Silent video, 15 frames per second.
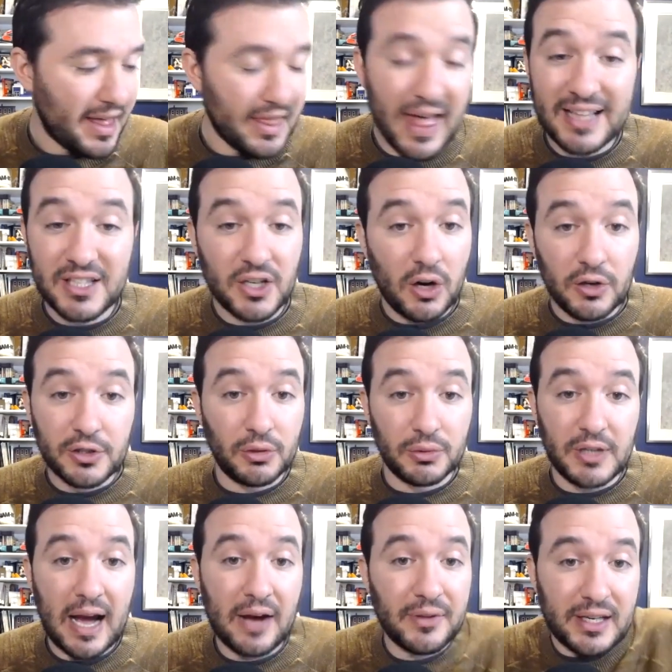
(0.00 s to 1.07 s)
That's also
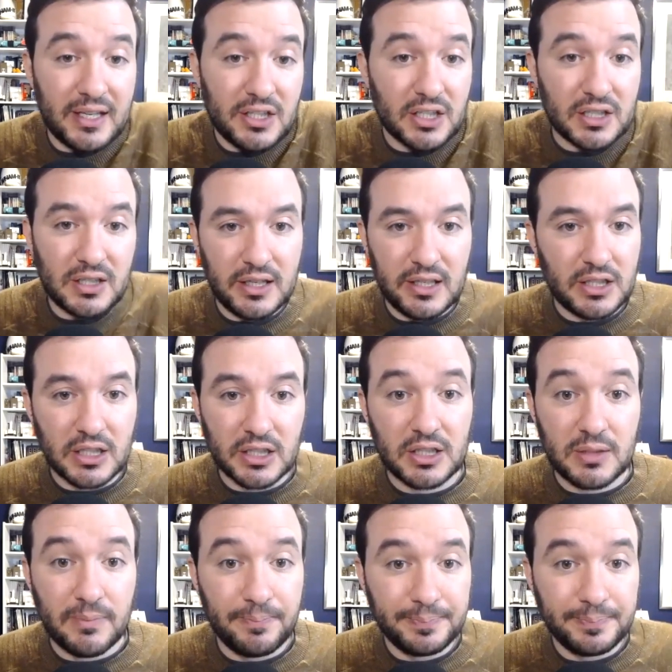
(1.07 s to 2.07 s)
down. Like he just he's just